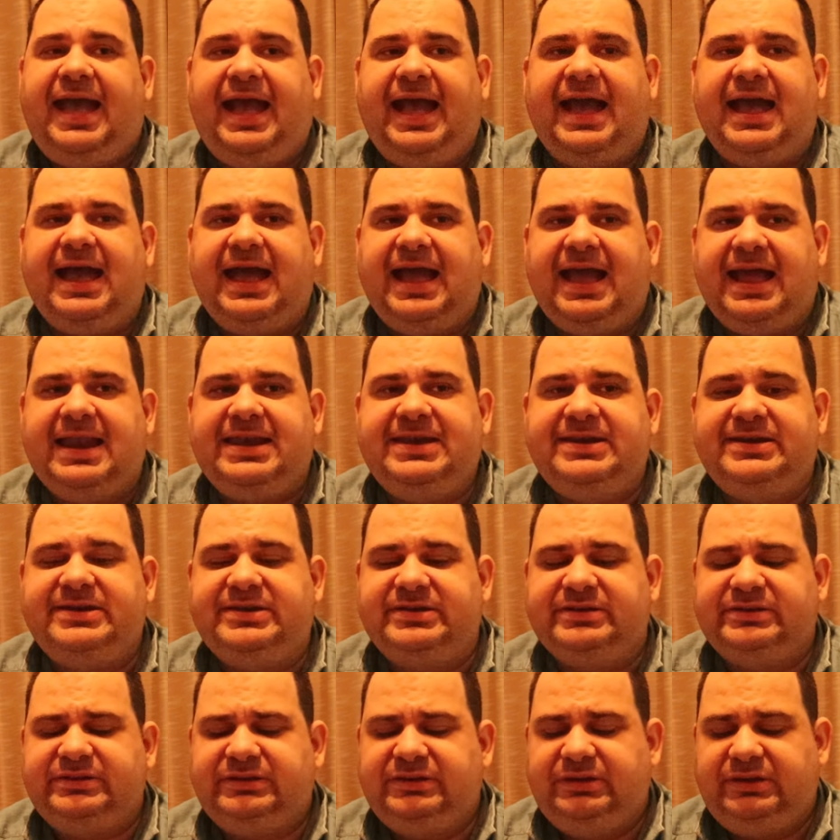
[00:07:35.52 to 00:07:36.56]
And
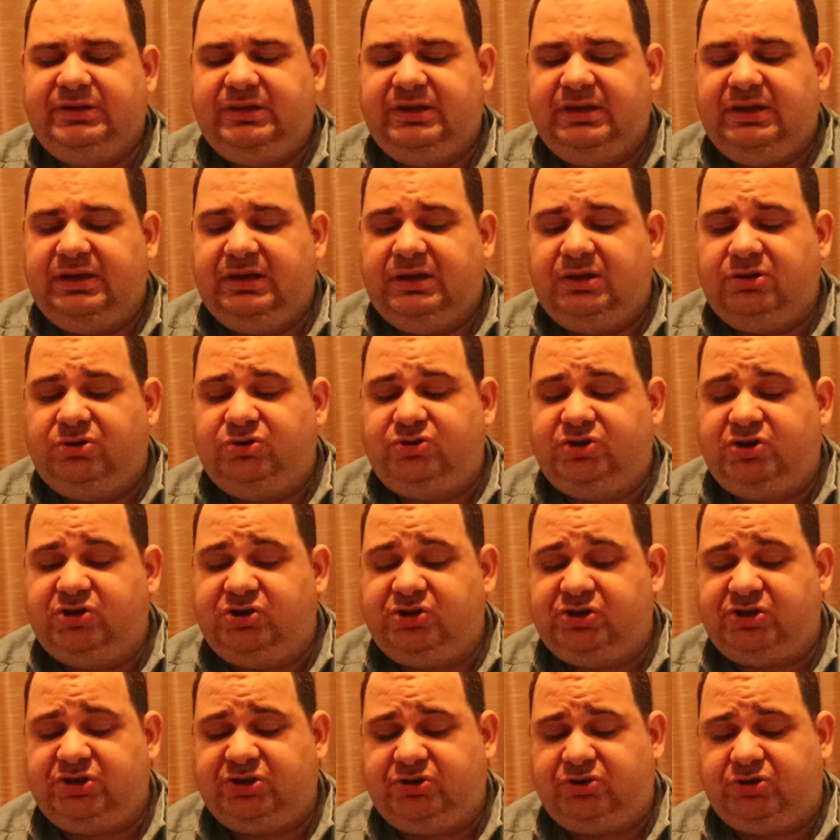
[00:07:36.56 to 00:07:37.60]

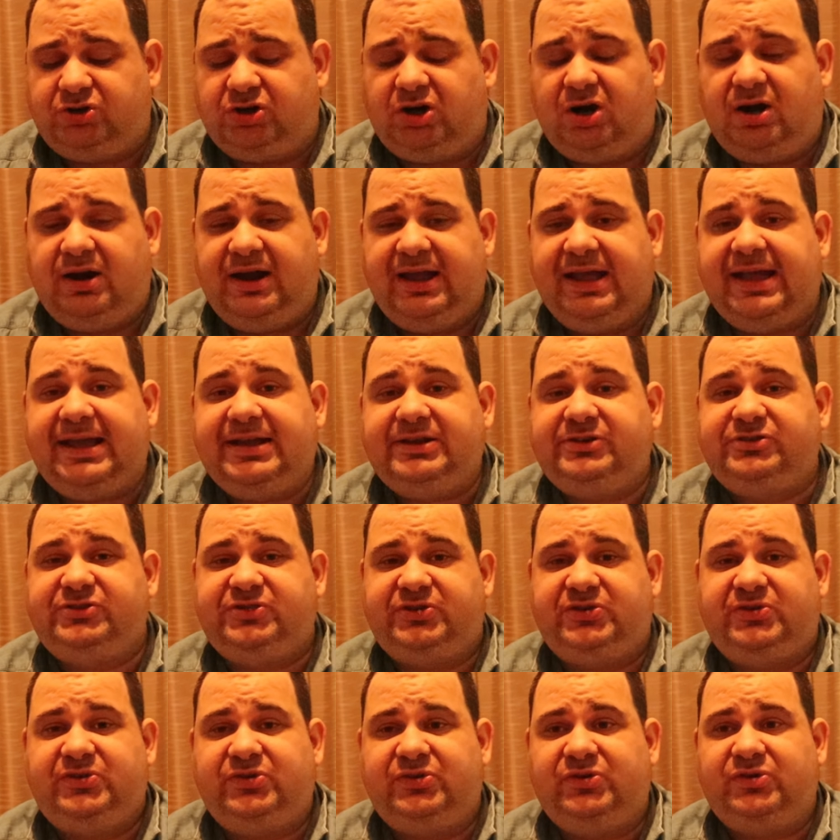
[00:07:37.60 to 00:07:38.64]
just trying
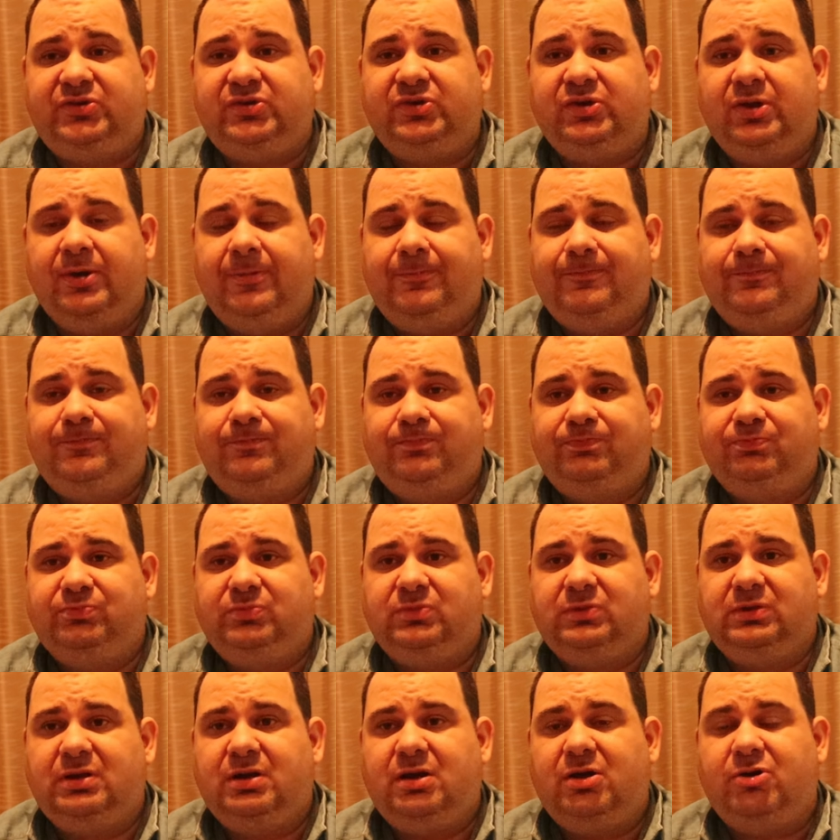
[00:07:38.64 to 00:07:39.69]
to
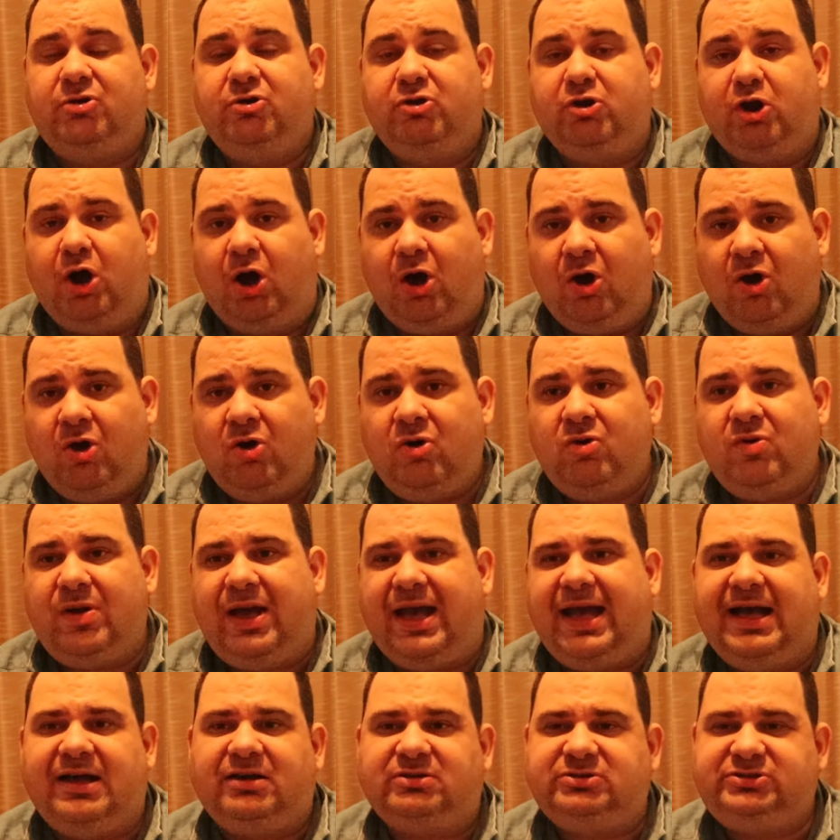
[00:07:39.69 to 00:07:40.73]
know
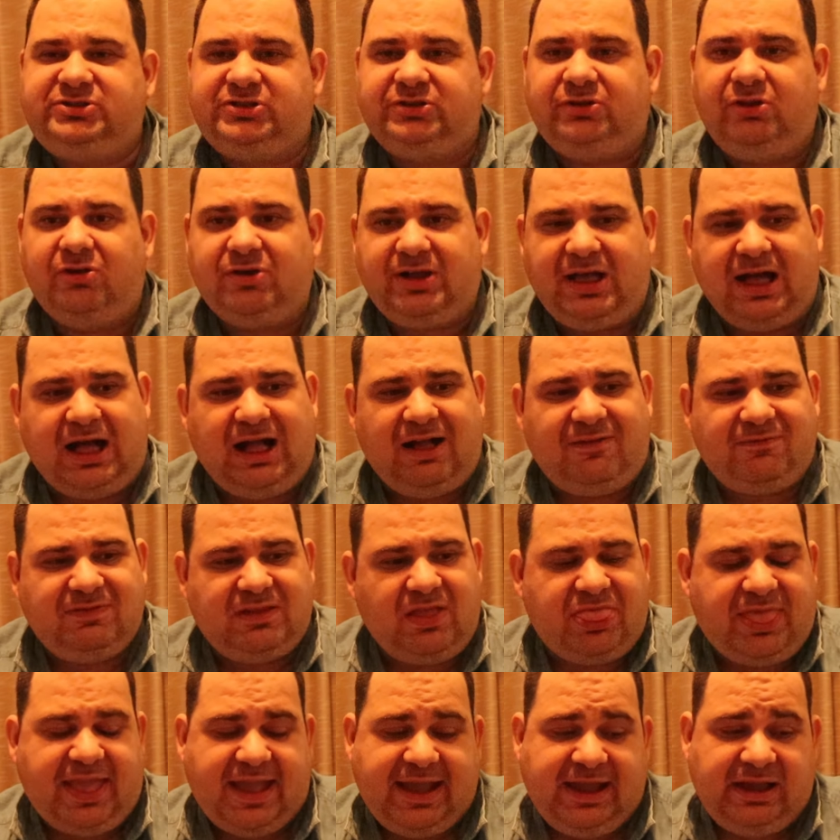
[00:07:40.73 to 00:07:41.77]
how to look after
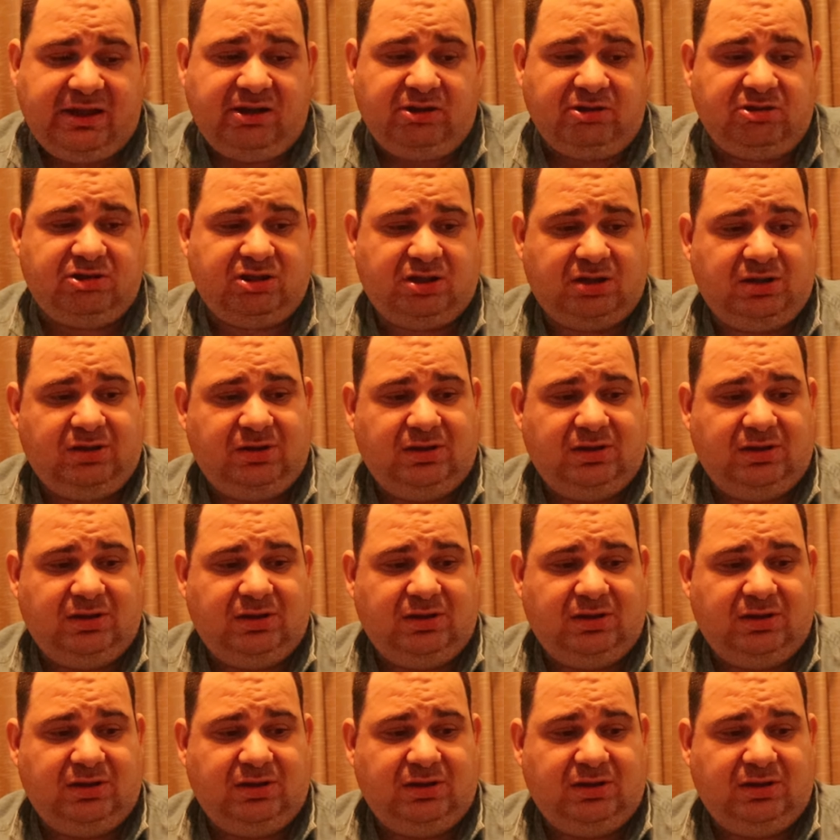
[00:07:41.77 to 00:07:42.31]
things,